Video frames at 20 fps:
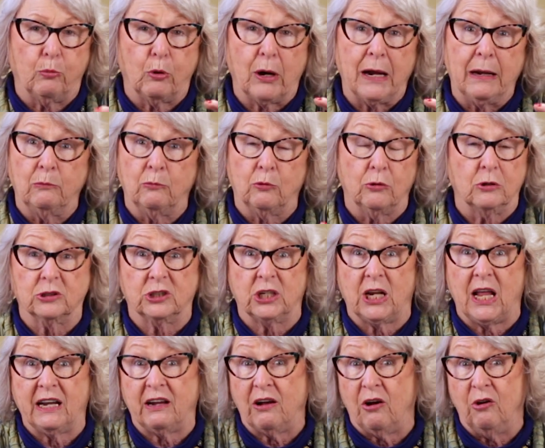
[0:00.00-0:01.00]
Brian works
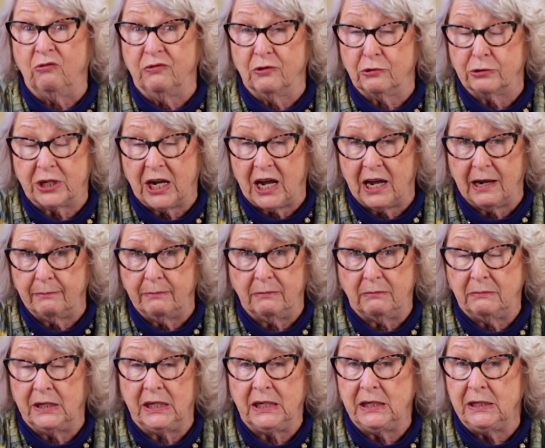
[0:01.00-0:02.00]
like overtime,
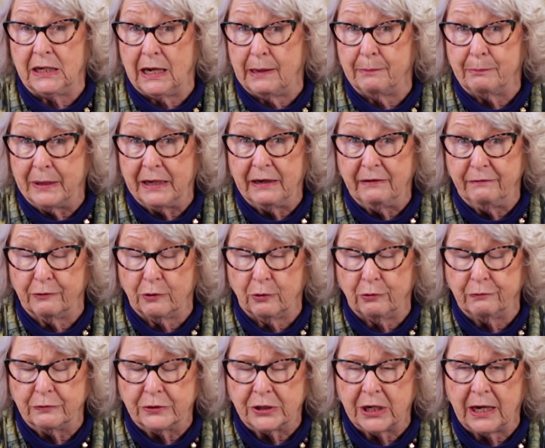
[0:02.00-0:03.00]
and he not paid for
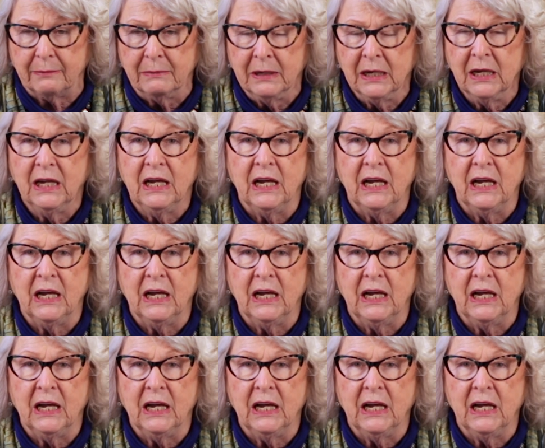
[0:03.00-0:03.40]
overtime.